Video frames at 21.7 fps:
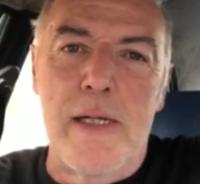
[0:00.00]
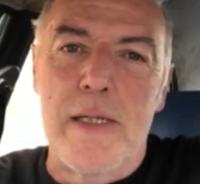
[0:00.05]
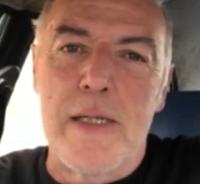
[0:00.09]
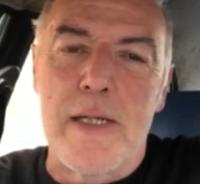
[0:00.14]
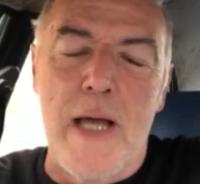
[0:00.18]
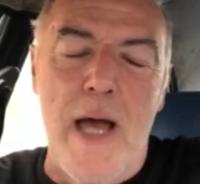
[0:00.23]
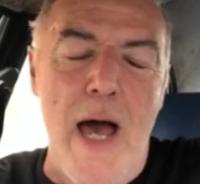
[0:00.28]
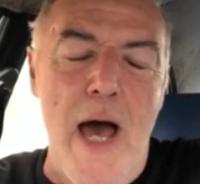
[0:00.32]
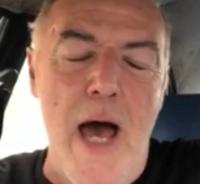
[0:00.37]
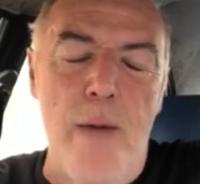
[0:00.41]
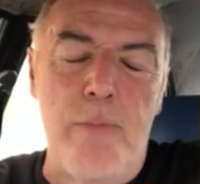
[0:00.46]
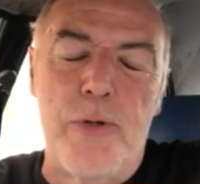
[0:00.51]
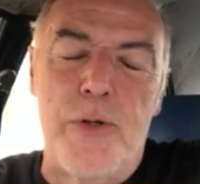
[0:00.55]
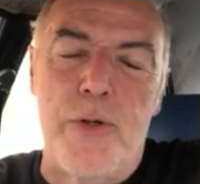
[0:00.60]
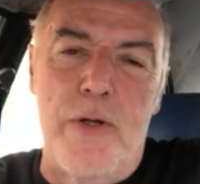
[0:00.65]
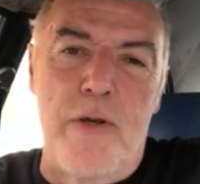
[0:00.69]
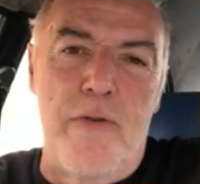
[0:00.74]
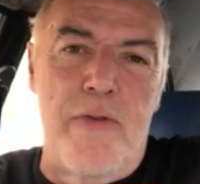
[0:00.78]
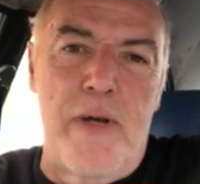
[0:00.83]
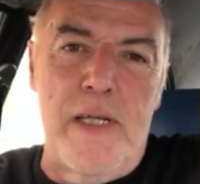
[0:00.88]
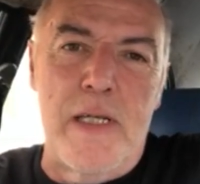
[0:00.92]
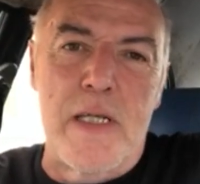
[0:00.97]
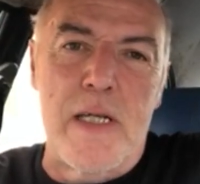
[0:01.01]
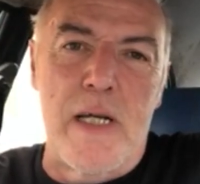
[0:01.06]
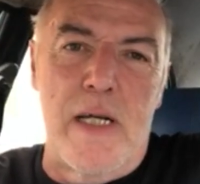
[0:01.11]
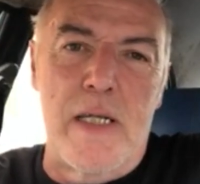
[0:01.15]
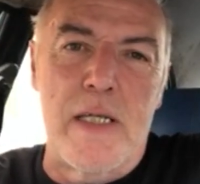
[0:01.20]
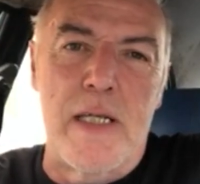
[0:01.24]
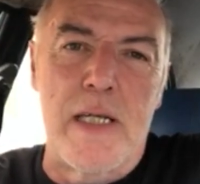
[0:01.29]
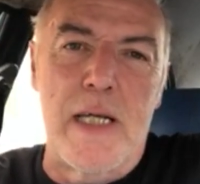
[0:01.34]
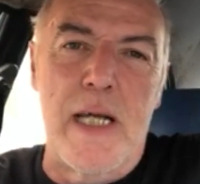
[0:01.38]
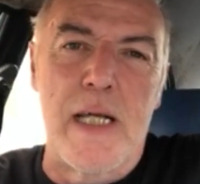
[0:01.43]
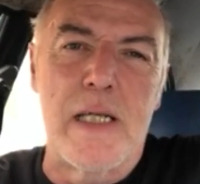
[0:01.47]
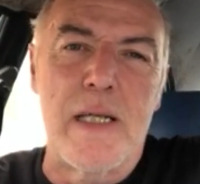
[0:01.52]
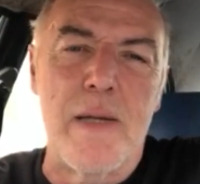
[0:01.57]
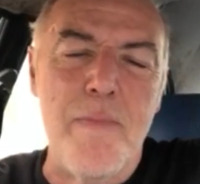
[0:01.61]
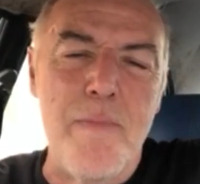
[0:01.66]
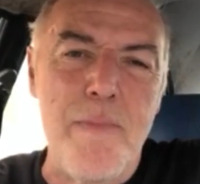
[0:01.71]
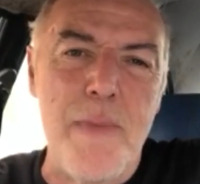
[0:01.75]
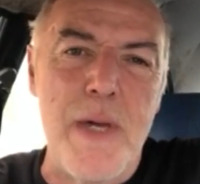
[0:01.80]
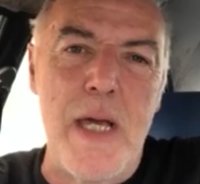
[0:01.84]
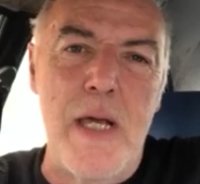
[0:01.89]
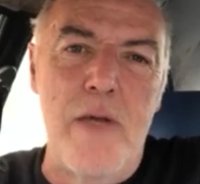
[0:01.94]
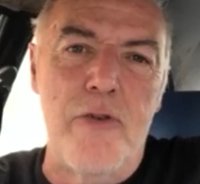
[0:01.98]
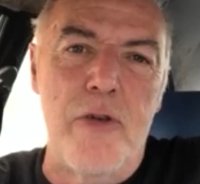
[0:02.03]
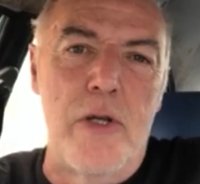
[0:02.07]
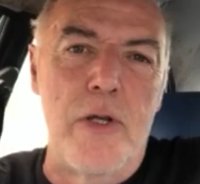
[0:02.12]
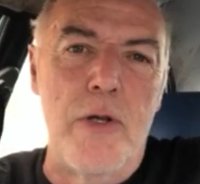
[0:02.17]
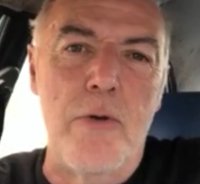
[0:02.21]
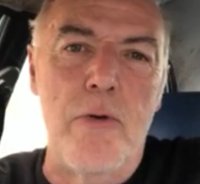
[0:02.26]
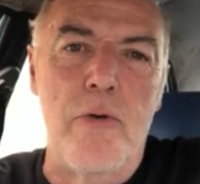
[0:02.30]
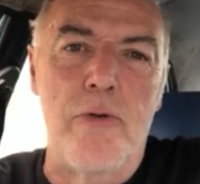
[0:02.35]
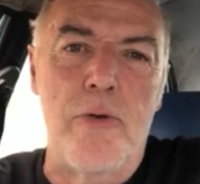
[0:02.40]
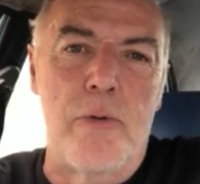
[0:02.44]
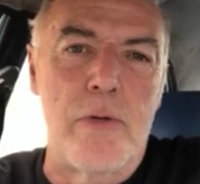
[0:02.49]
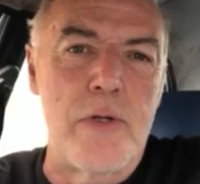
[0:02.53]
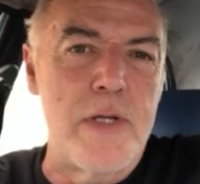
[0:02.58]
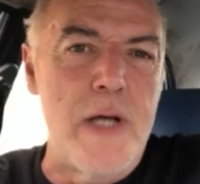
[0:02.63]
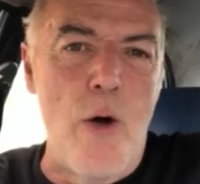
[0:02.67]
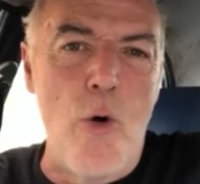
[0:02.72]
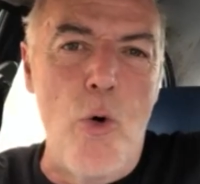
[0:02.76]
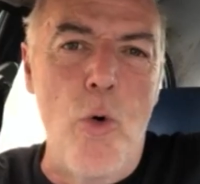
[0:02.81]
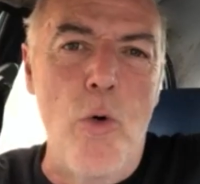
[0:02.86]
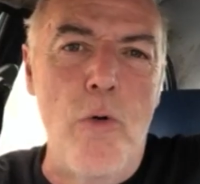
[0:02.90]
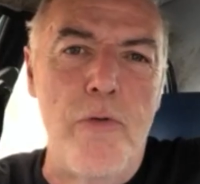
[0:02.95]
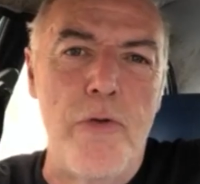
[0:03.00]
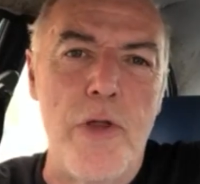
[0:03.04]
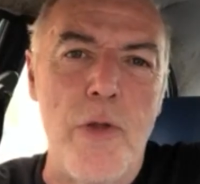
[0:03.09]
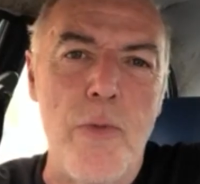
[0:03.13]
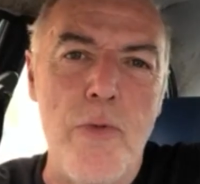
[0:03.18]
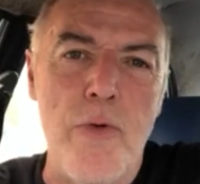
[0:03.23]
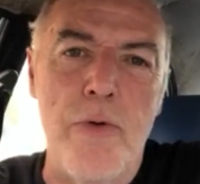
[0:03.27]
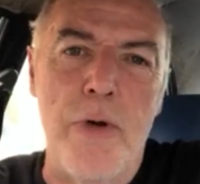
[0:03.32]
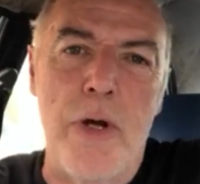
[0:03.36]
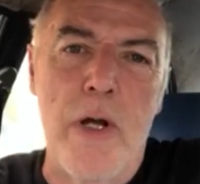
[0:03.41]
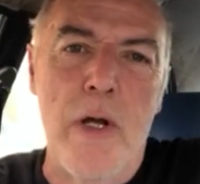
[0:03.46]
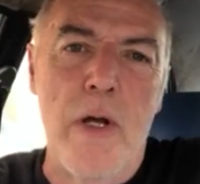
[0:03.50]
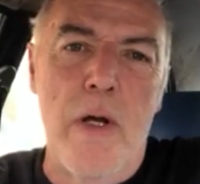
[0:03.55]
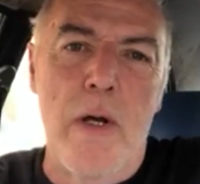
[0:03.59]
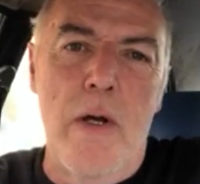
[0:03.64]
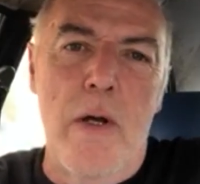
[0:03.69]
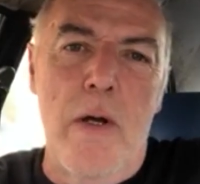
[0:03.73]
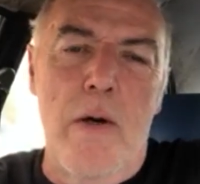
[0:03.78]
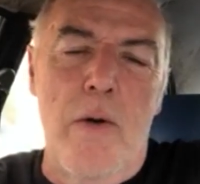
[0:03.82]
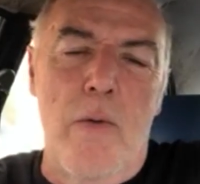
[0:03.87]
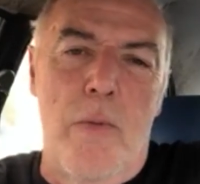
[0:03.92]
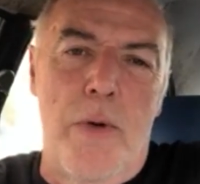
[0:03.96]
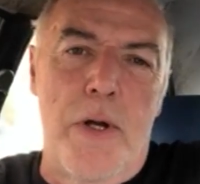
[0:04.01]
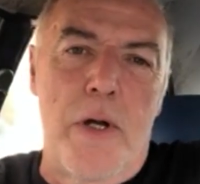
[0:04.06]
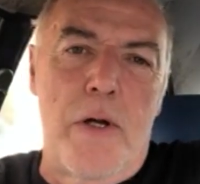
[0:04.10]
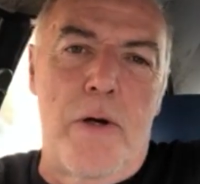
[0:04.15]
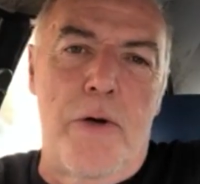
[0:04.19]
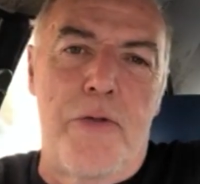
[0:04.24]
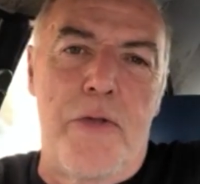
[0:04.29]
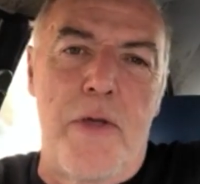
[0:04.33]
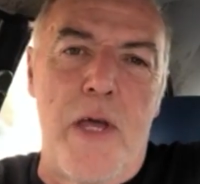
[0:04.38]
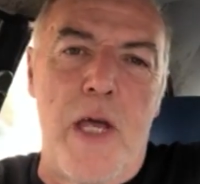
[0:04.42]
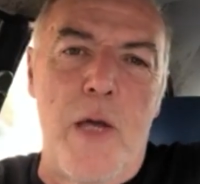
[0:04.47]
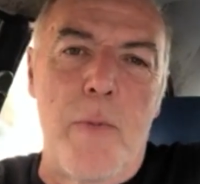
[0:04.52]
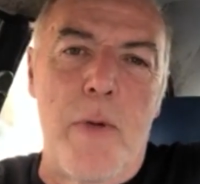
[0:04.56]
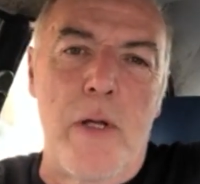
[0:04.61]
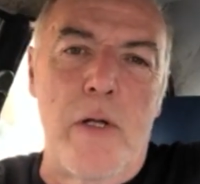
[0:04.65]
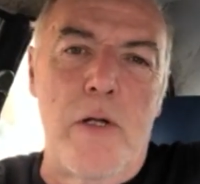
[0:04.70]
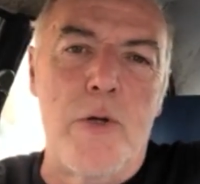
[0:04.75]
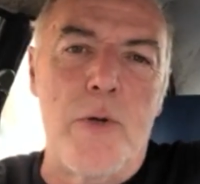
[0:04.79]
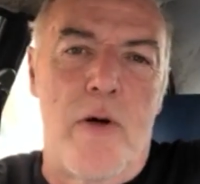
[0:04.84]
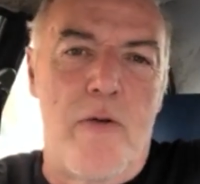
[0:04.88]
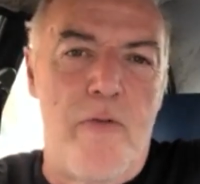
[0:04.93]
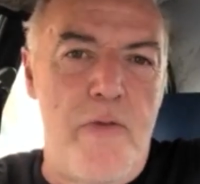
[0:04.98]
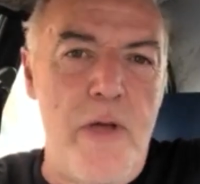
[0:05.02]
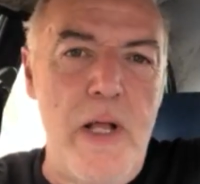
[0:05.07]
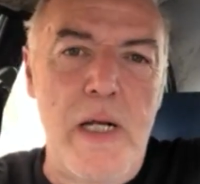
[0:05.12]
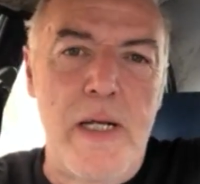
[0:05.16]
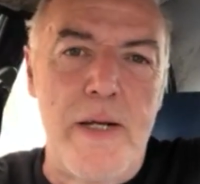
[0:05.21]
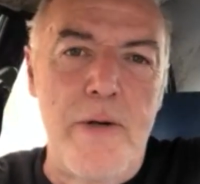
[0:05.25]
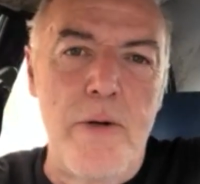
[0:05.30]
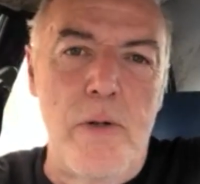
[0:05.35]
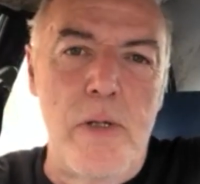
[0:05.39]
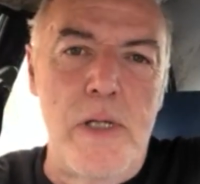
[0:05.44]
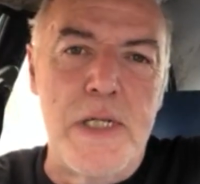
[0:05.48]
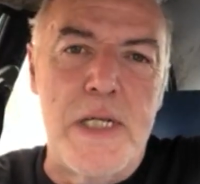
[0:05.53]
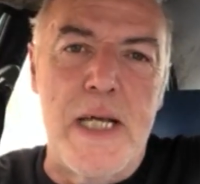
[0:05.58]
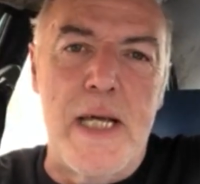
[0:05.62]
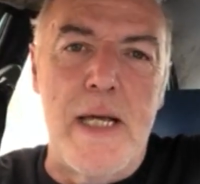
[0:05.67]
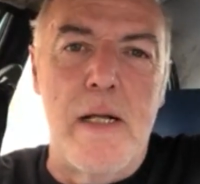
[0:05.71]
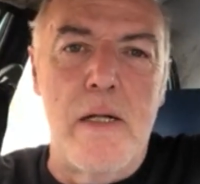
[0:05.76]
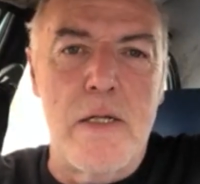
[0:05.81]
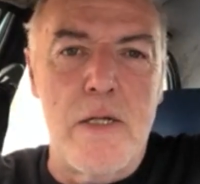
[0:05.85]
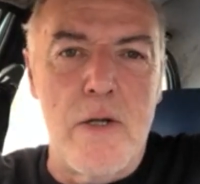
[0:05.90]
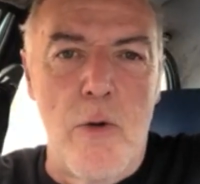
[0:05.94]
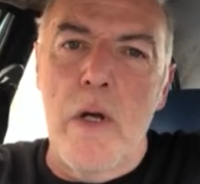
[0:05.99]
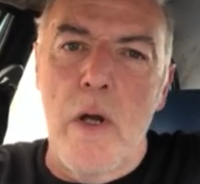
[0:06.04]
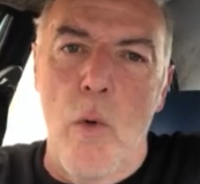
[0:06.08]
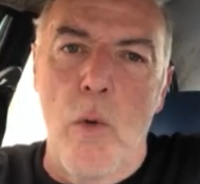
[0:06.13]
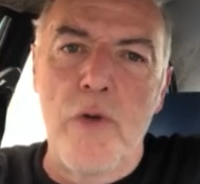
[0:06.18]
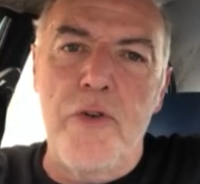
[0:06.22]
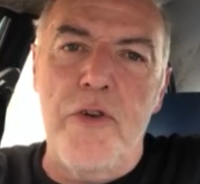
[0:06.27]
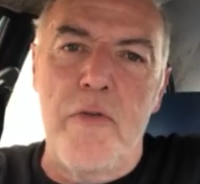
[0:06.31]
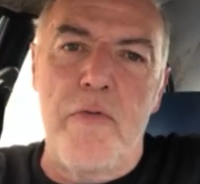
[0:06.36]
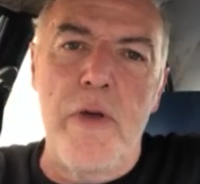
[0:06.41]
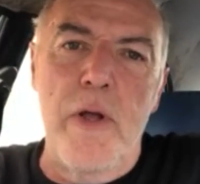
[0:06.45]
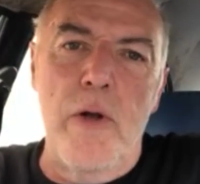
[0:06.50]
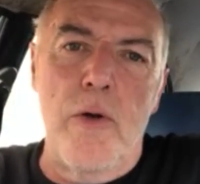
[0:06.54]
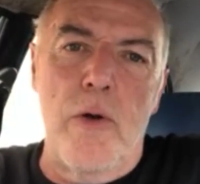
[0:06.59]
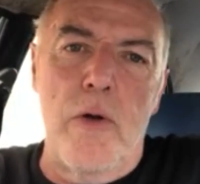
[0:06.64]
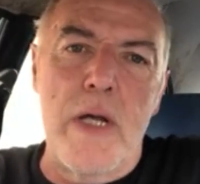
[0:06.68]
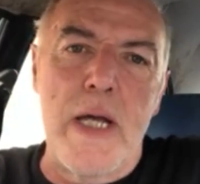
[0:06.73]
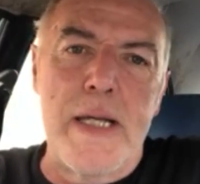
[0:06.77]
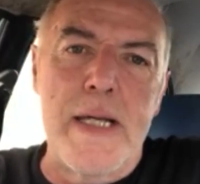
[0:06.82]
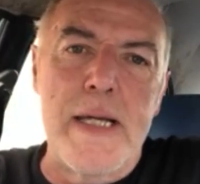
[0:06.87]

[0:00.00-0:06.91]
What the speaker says: It's absolutely fantastic. It's amazing news. I was over the moon when I got the email. So I filled in all the details. Now, once you've filled all